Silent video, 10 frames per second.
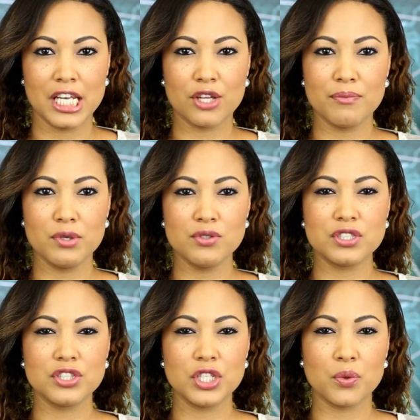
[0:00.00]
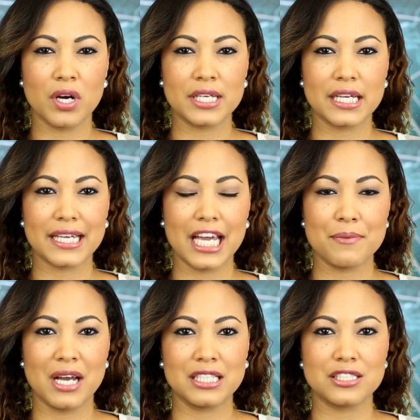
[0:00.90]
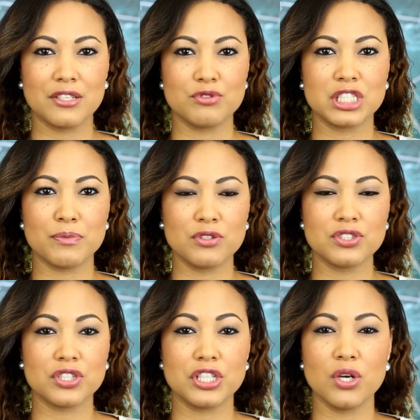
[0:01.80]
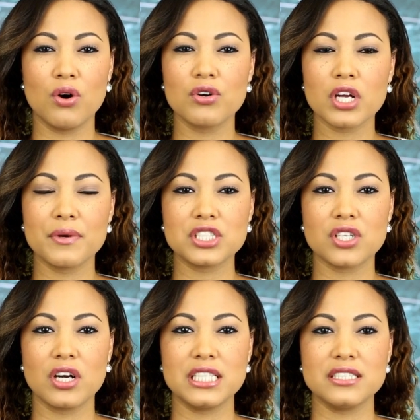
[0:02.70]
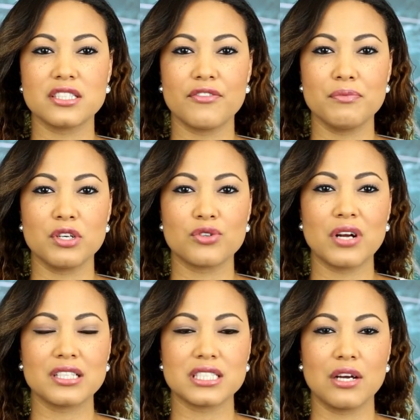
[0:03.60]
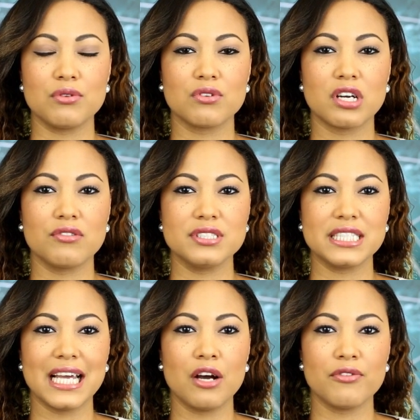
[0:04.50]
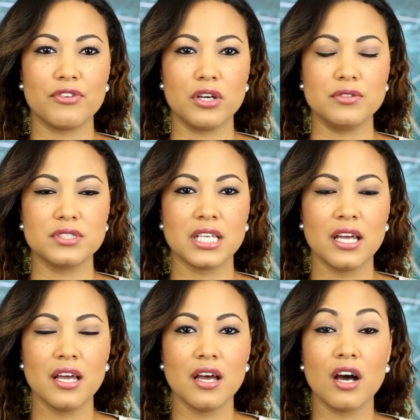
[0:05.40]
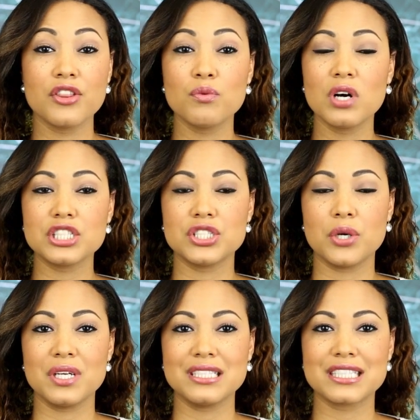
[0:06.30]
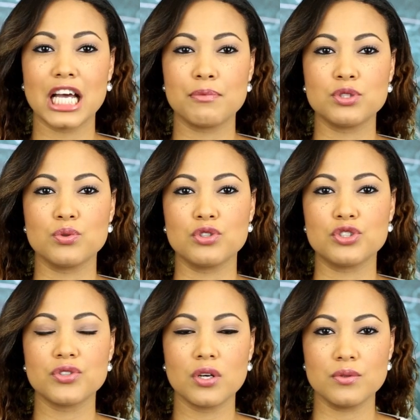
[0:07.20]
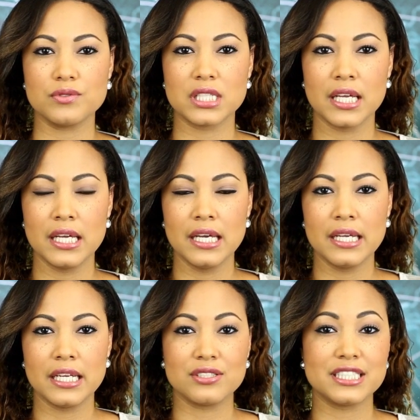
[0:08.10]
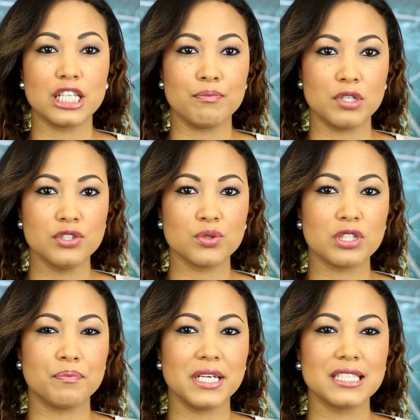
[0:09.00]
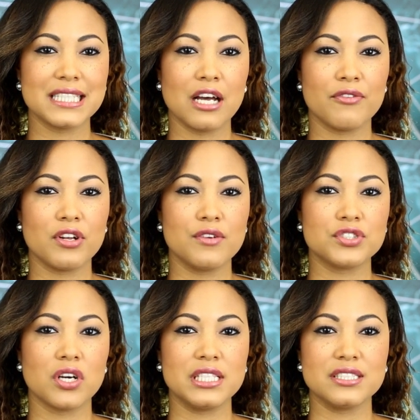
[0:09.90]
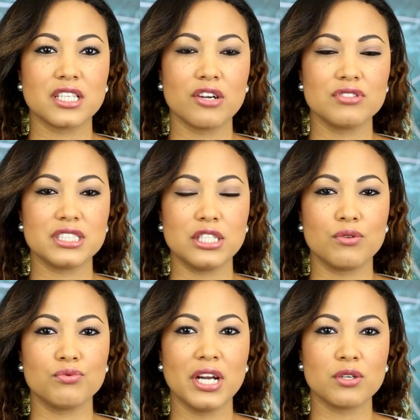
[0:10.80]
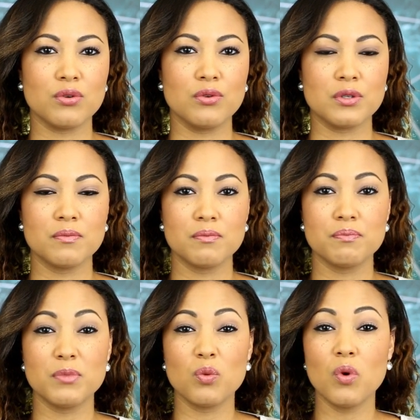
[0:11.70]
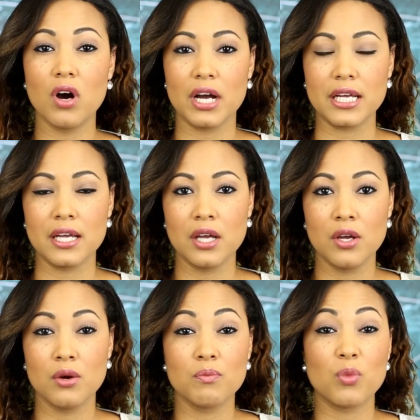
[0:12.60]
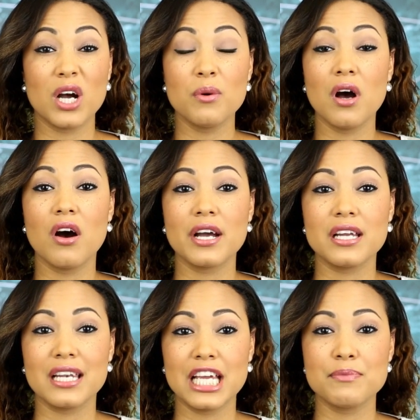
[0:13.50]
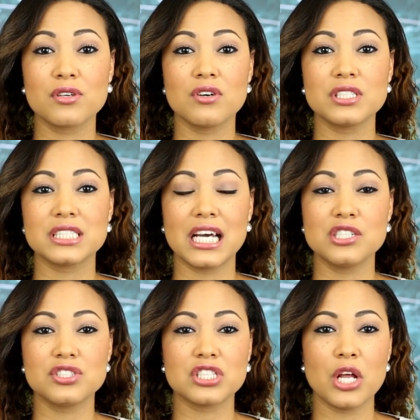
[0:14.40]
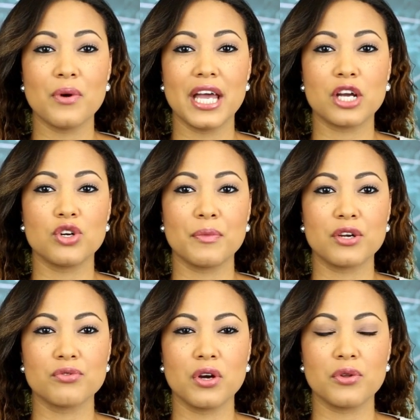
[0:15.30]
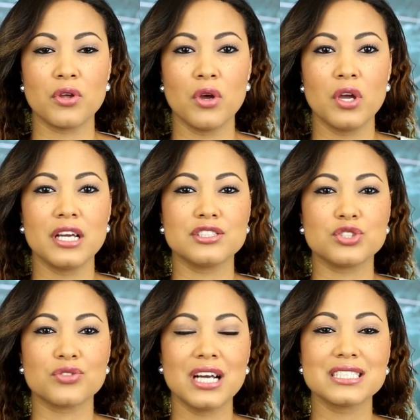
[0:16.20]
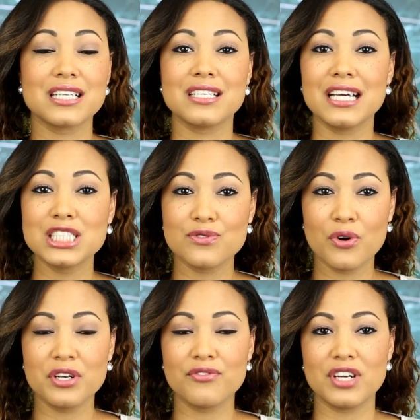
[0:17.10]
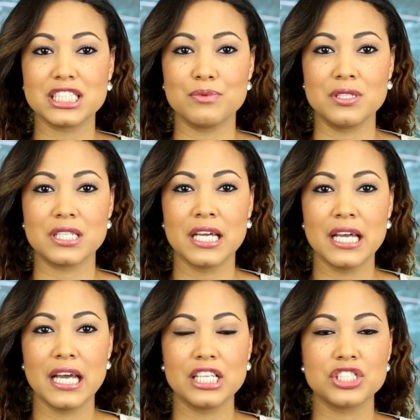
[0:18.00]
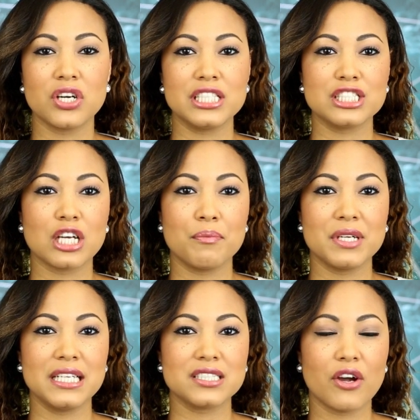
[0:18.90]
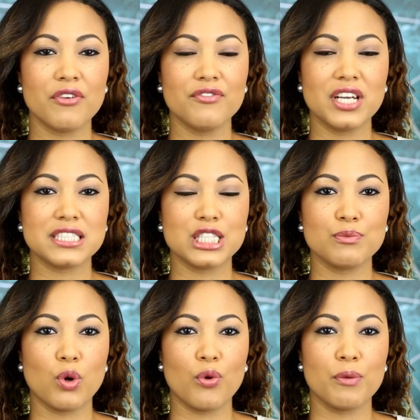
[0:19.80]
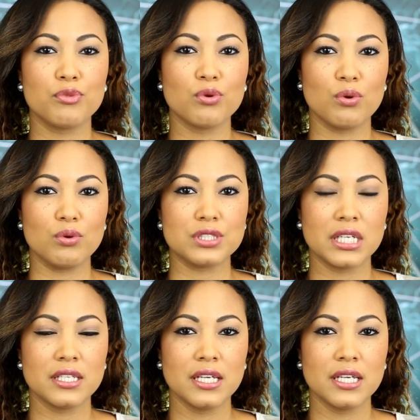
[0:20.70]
Now, the moves in the yuan came as a response to the ongoing Chinese government crackdown on currency outflows, otherwise known as capital controls. Now, December saw the biggest outflow of Chinese currency on record. But why? Well, higher labour costs and slower economic growth is attracting less foreign investment, and Chinese companies are investing more abroad.